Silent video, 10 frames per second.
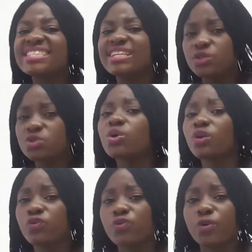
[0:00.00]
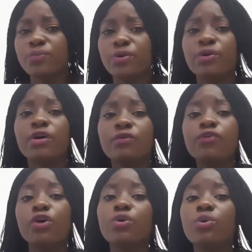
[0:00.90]
installed for
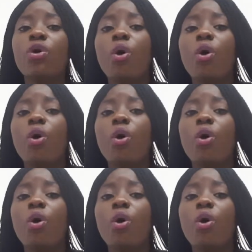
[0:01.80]
you.